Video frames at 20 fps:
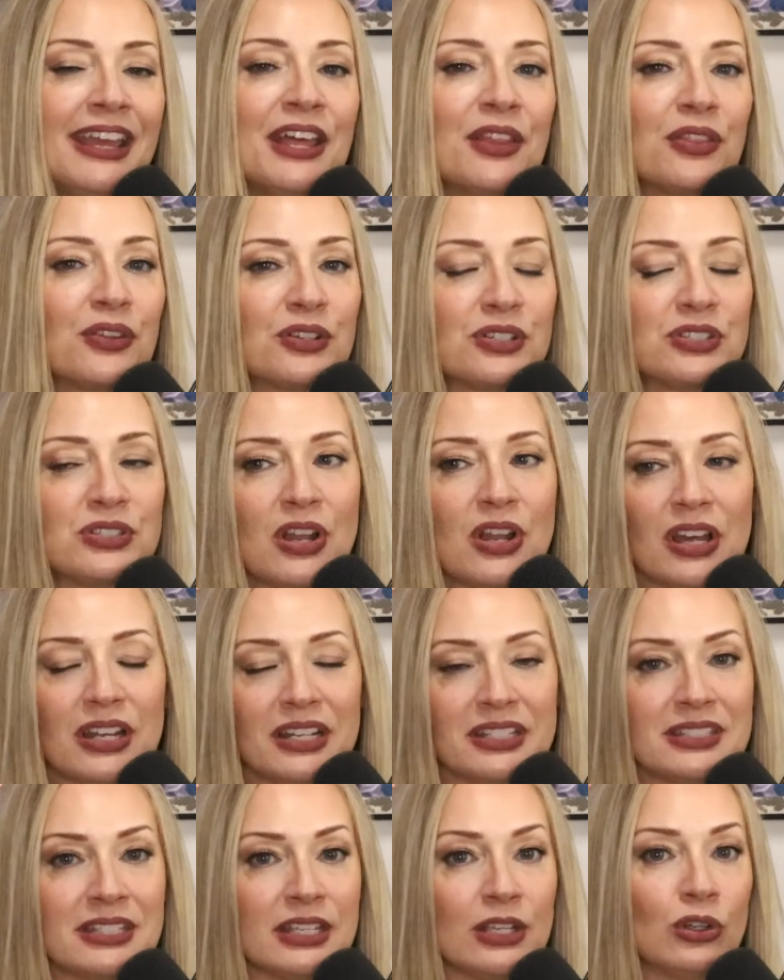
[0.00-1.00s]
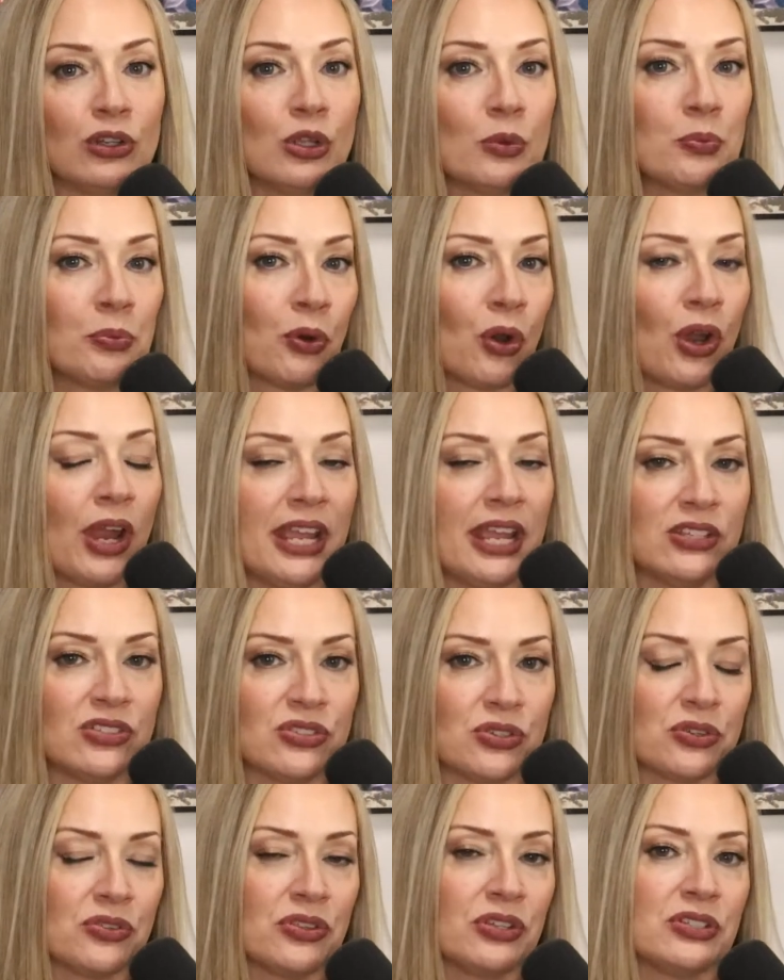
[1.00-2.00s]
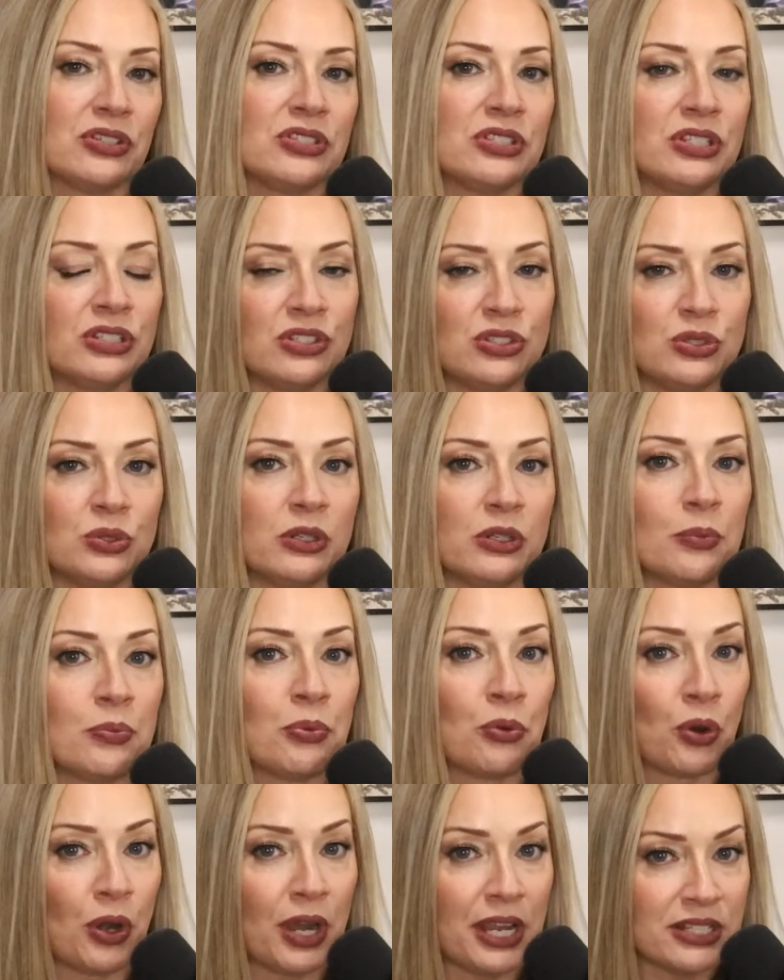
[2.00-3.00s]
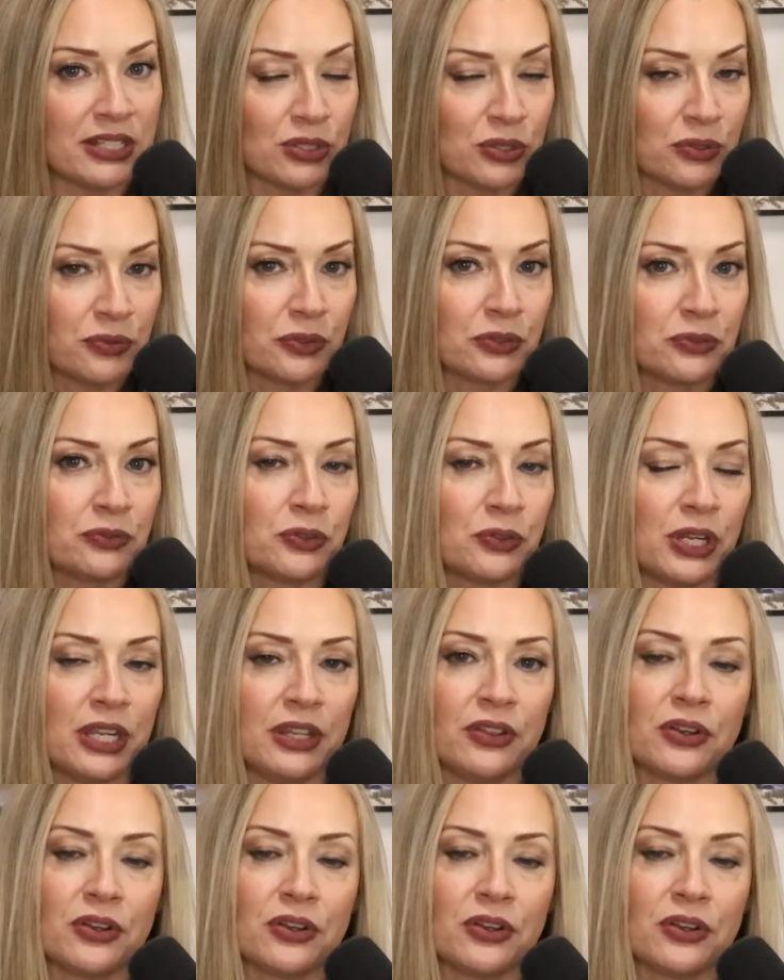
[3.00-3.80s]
There is not a single appraiser that is going to do an appraisal for free.